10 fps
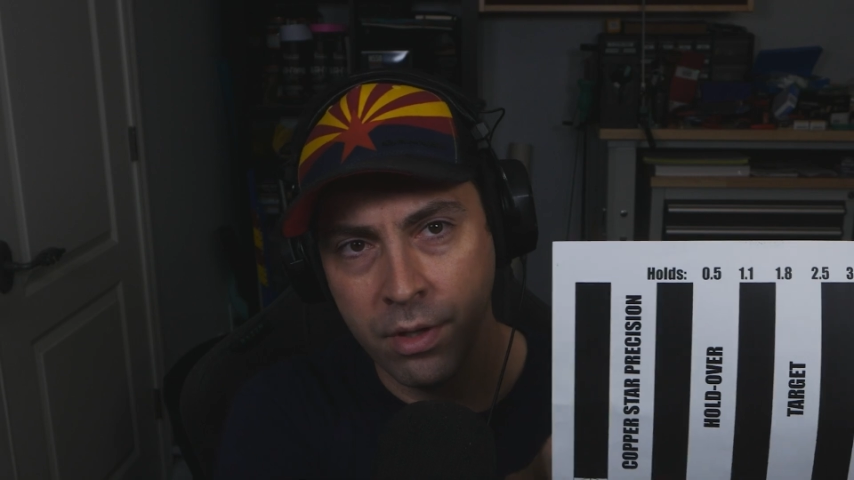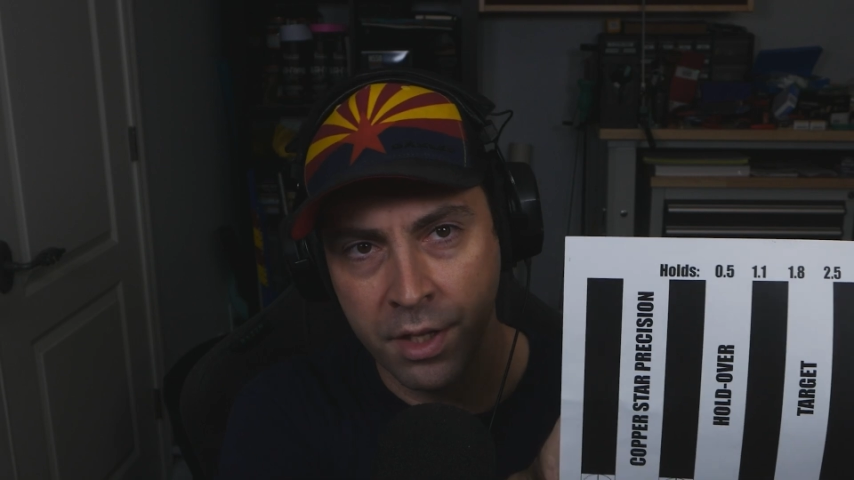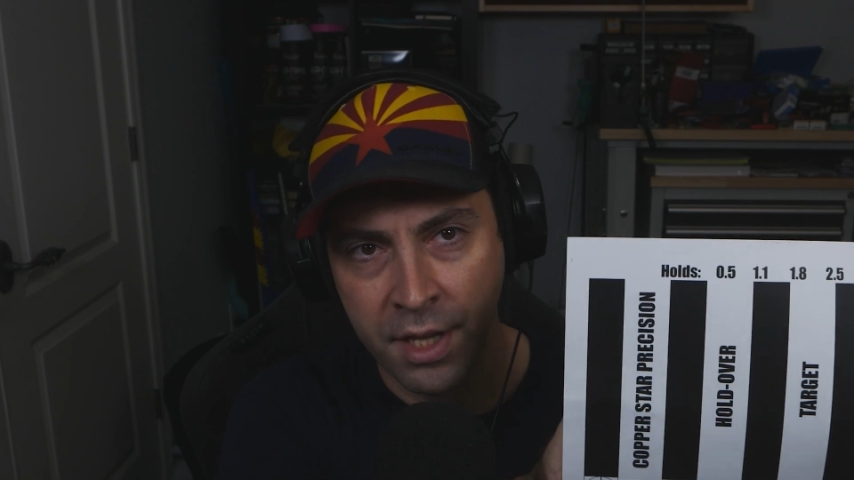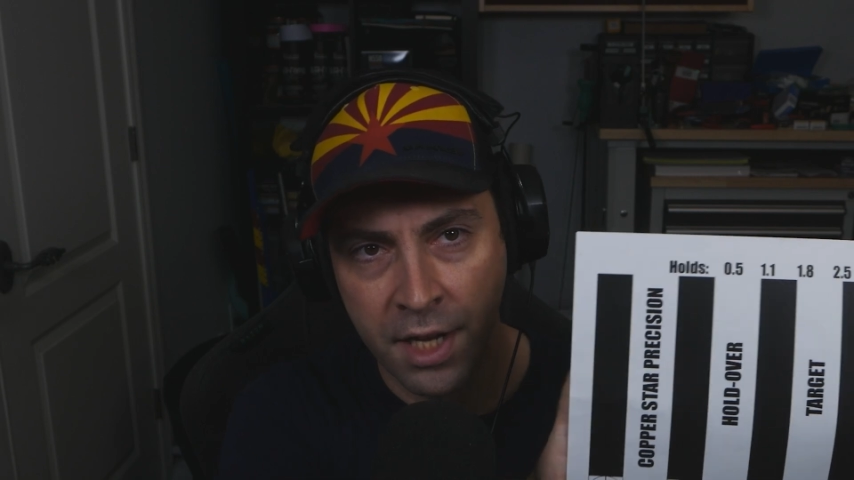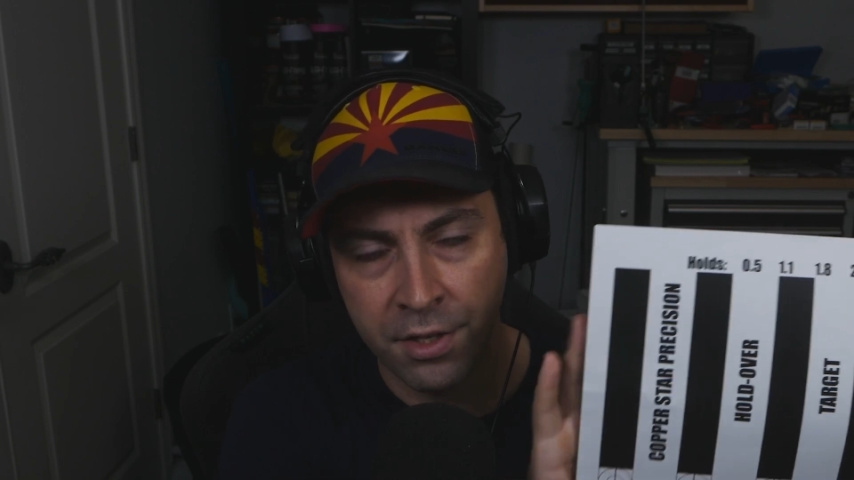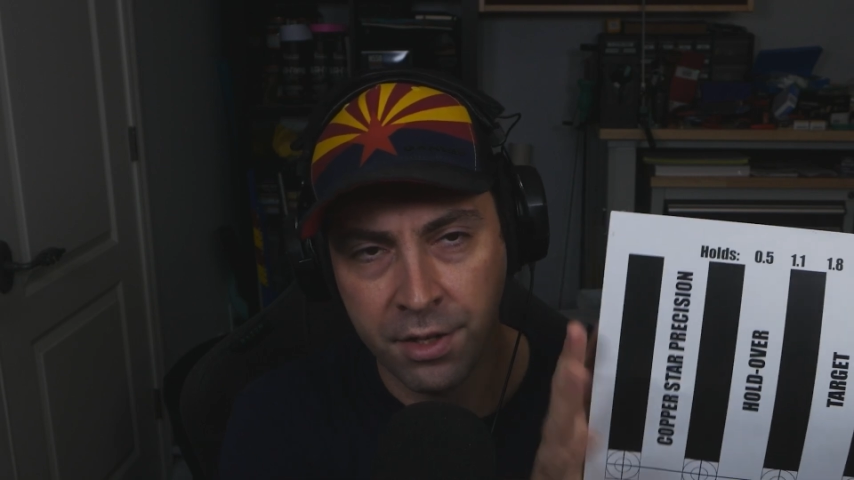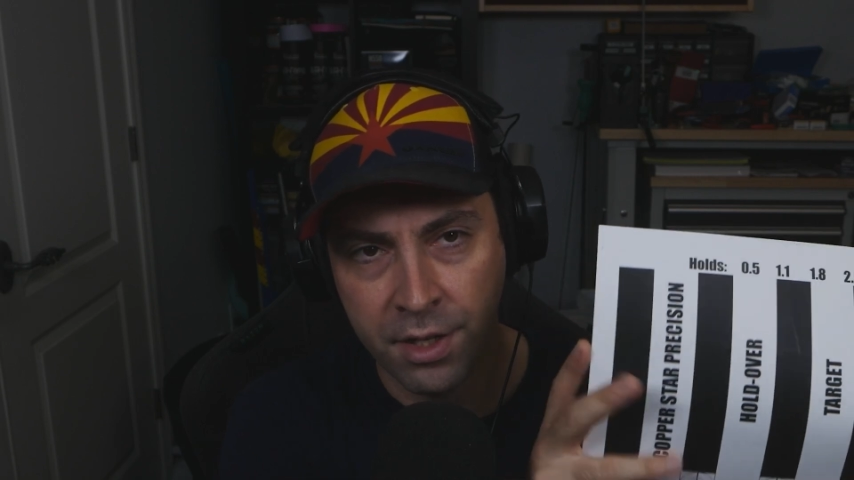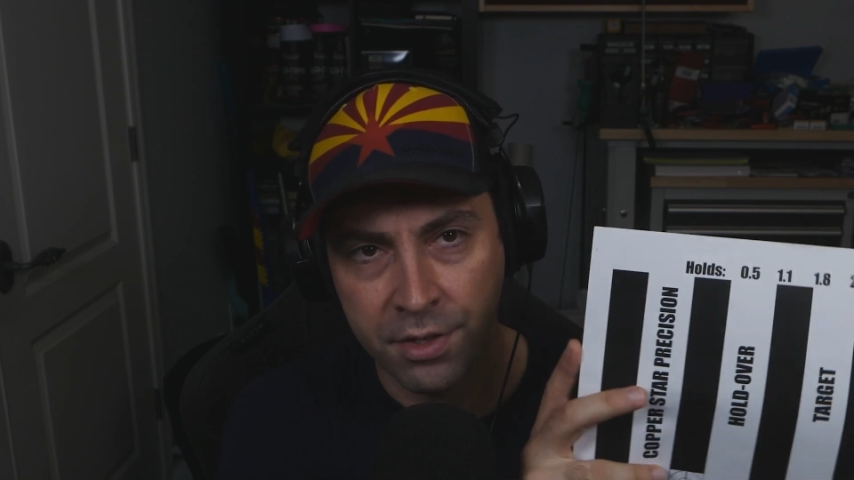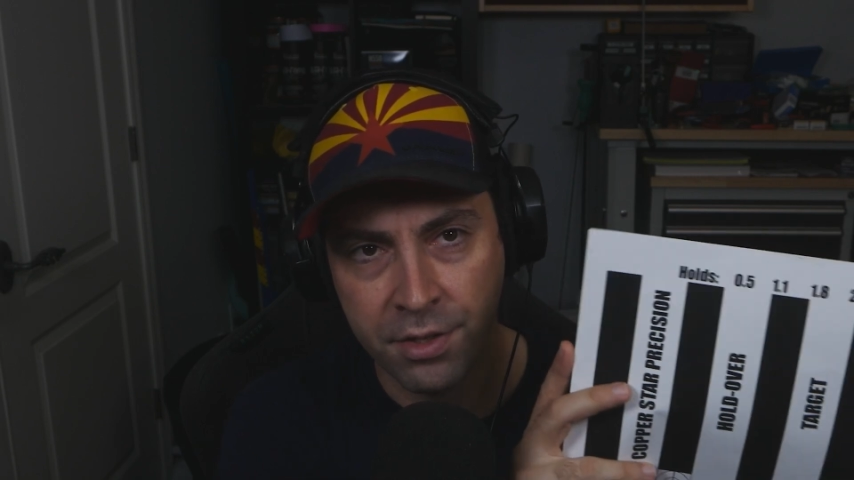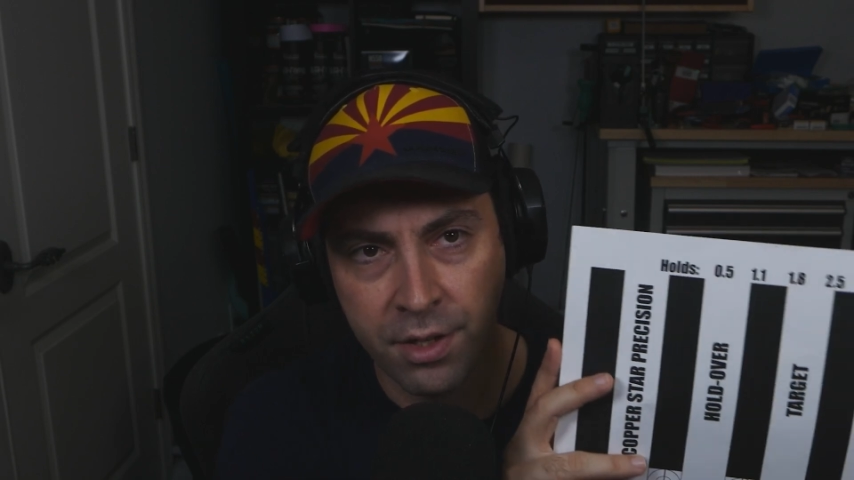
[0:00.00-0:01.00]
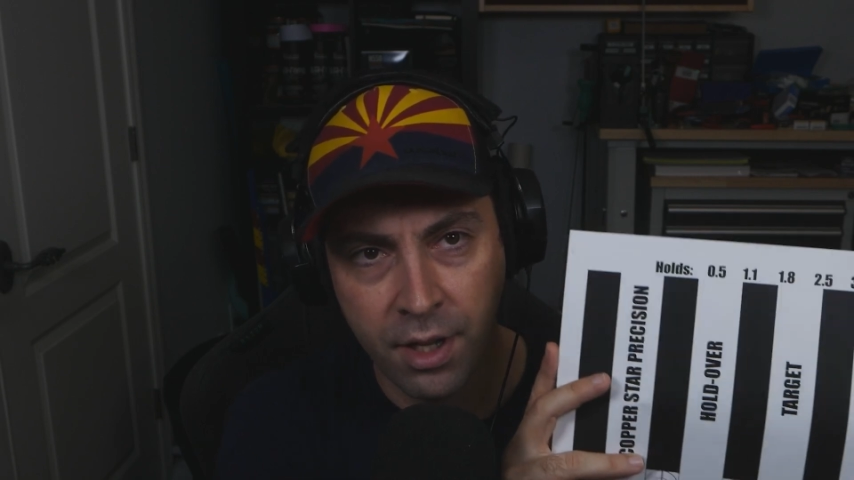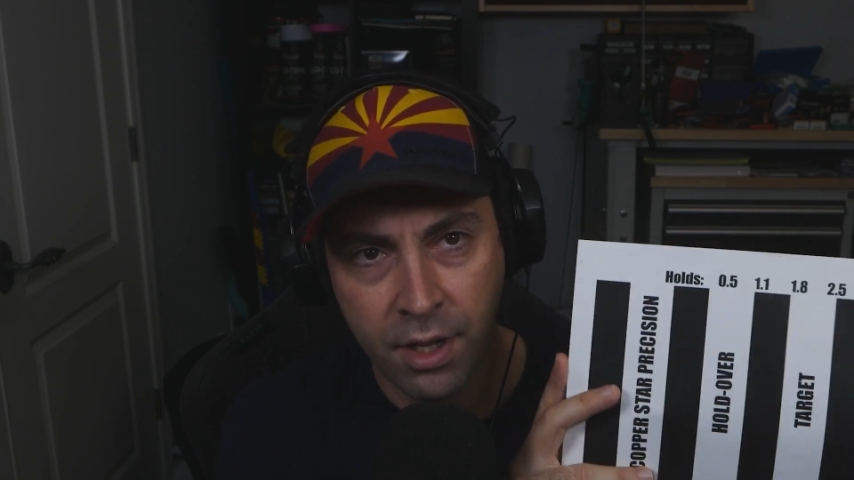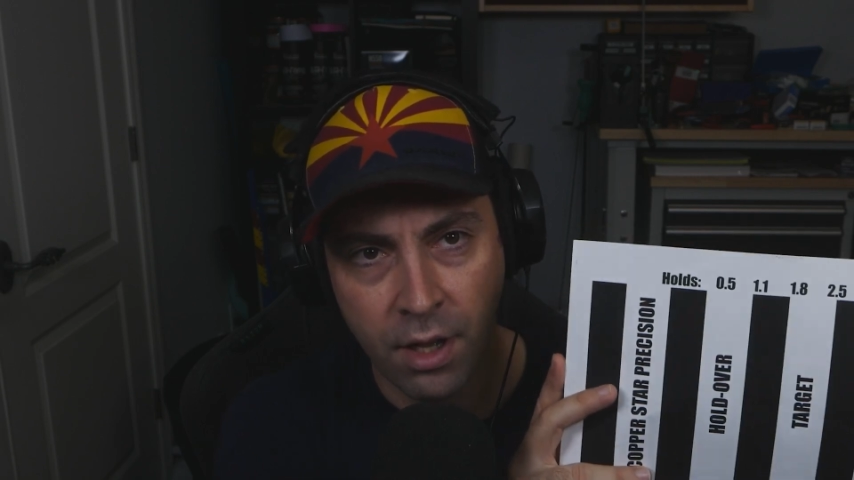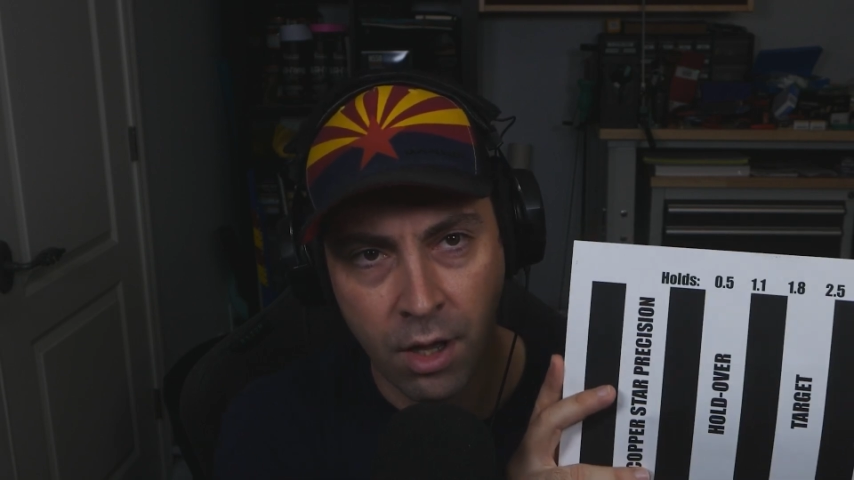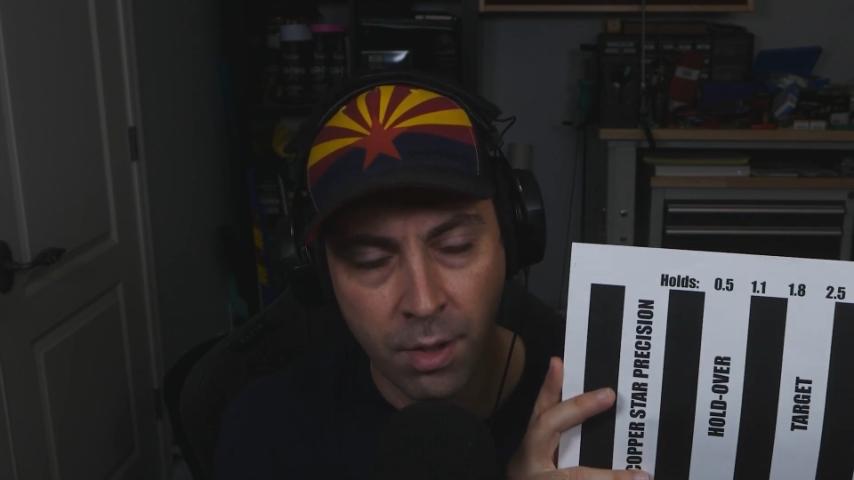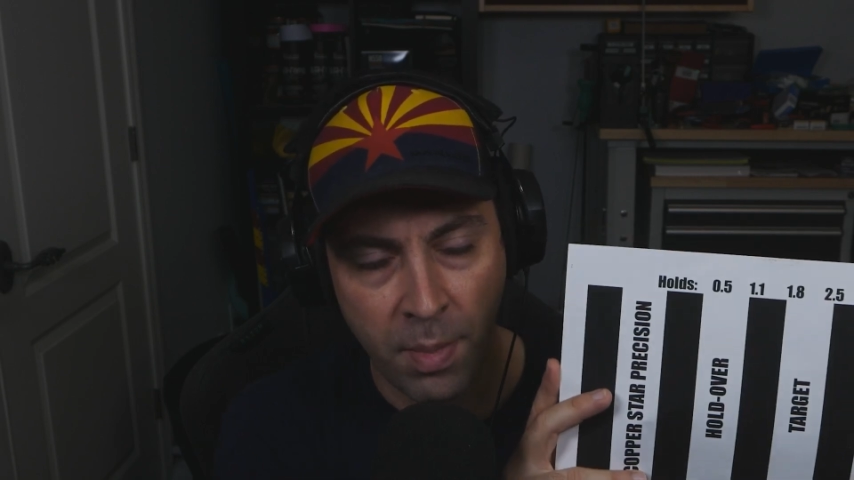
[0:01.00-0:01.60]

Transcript: attach to this on the